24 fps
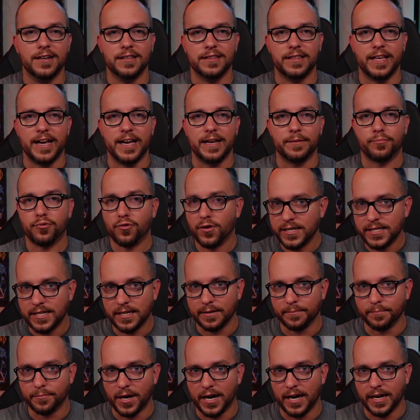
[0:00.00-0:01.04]
that
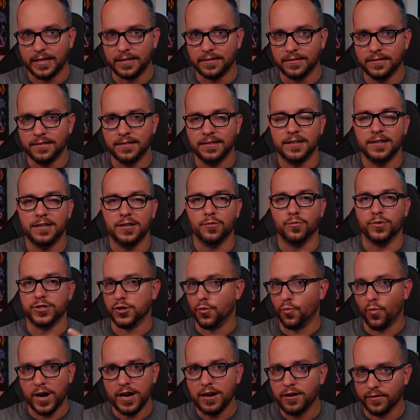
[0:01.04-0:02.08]
President Biden was
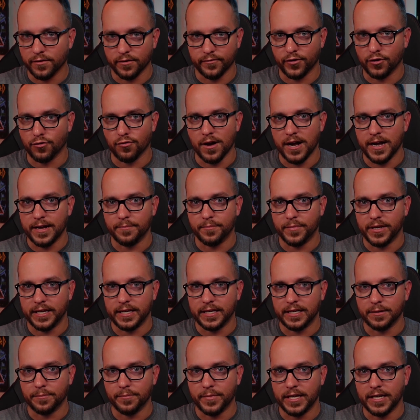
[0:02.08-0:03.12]
aware of a crime being
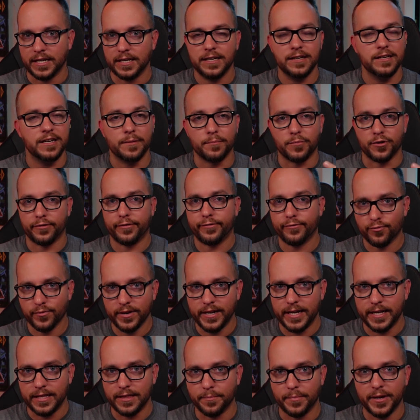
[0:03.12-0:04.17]
committed, and number
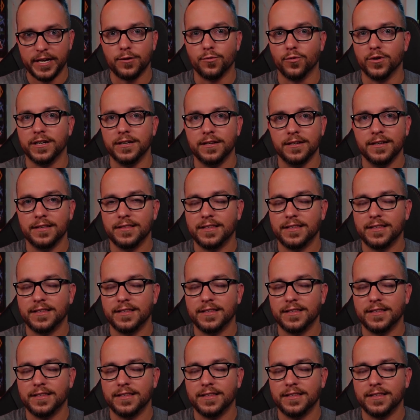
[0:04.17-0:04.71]
three, the big one,